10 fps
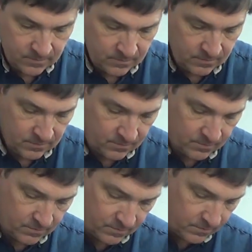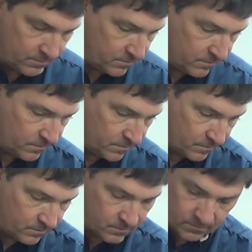on an EM more
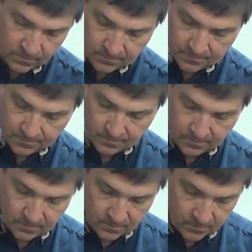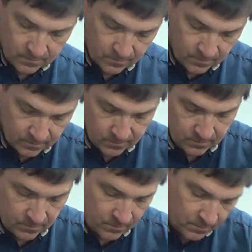things follow
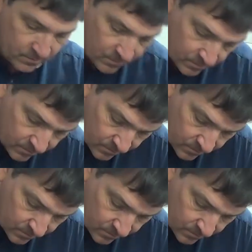kind of an